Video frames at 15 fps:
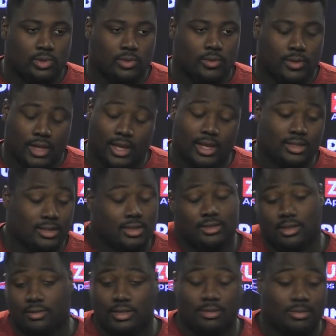Yeah,
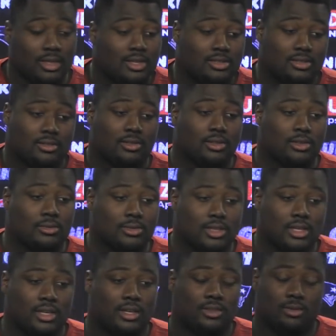it's a blessing, you know what I'm
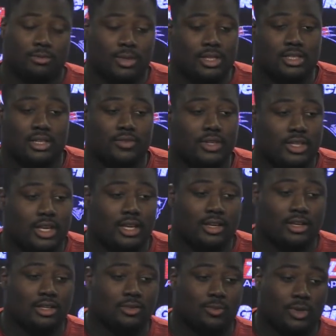saying? It's a blessing every day
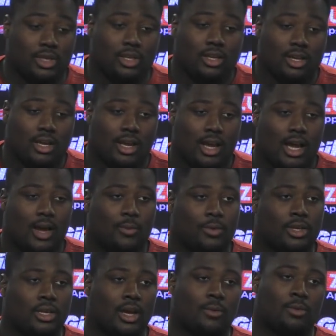because how
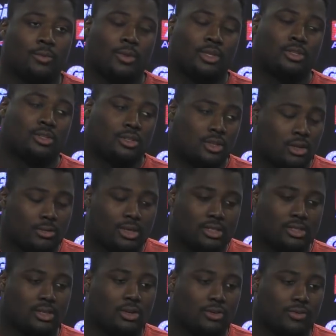we determine
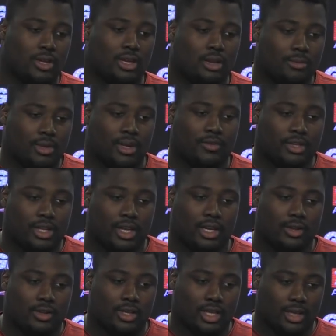ourselves and come in every
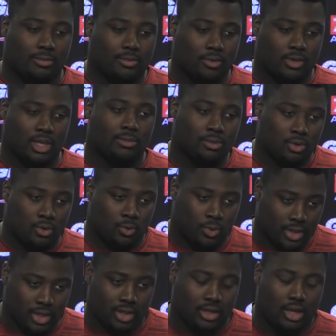day, keep on
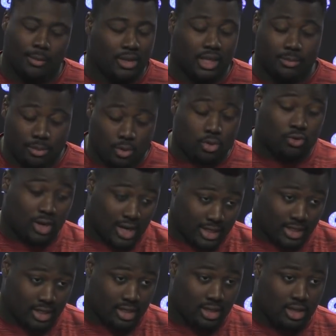winning, I mean, keep on
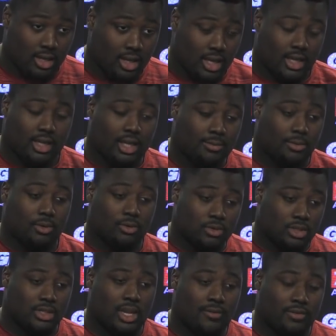grinding and keep on
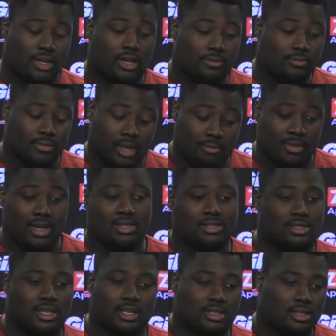just having that
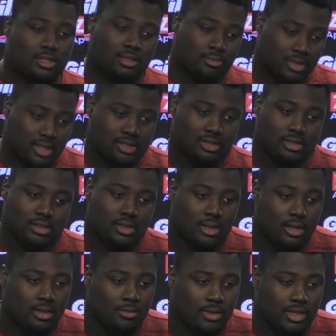mindset. It's just a blessing
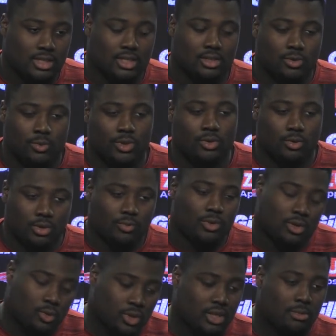because I know we're
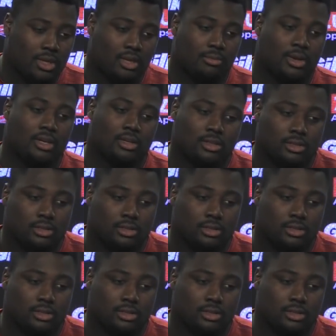gonna keep getting better.